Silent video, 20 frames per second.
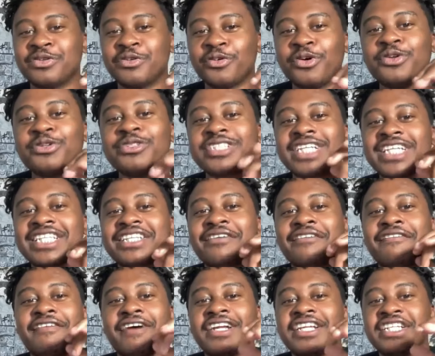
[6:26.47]
What was like the
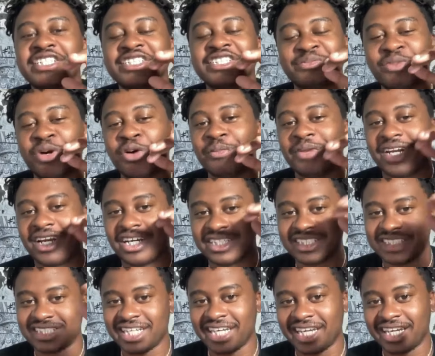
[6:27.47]
funniest moment
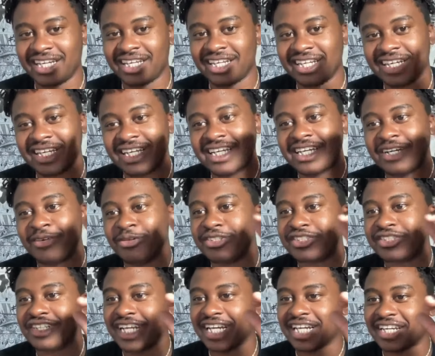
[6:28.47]
on set?
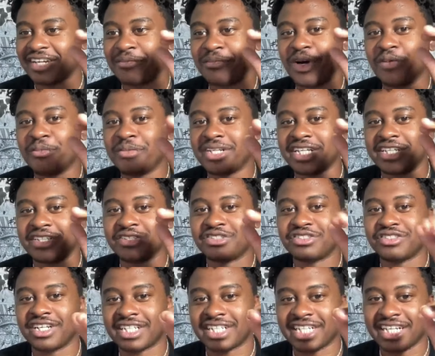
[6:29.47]
Was there like a moment that you
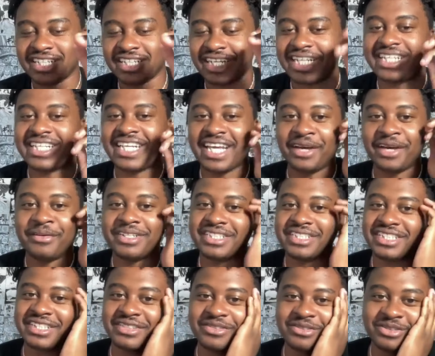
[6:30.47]
struck out like, damn,
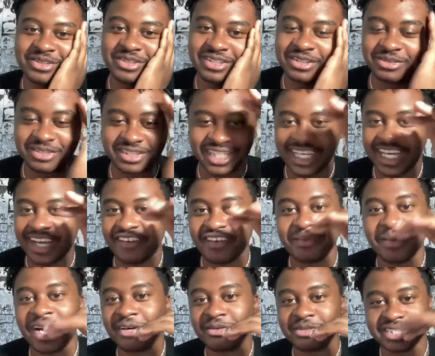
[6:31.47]
this shit? It was like
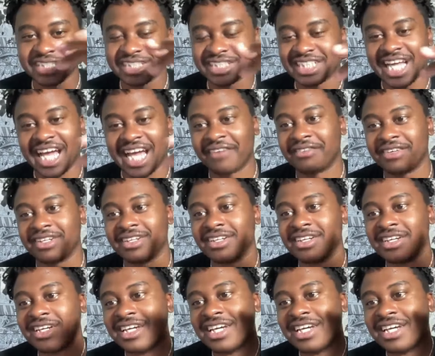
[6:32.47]
everybody was just laughing.